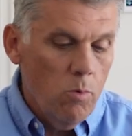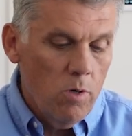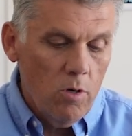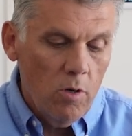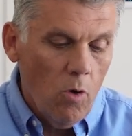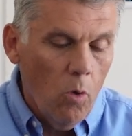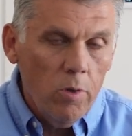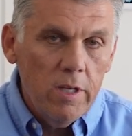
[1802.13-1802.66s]

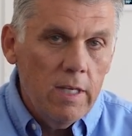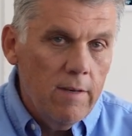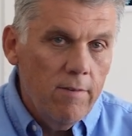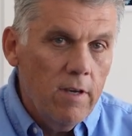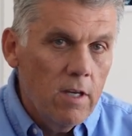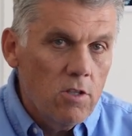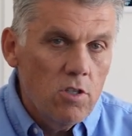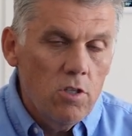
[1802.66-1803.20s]
We're only
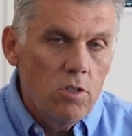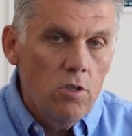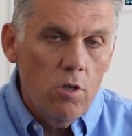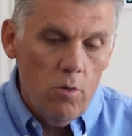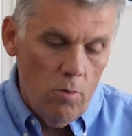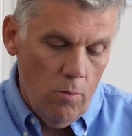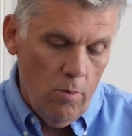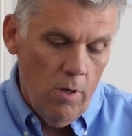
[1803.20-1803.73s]
giving it to
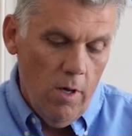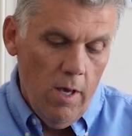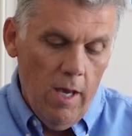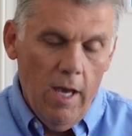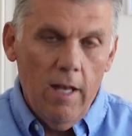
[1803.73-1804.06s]
you.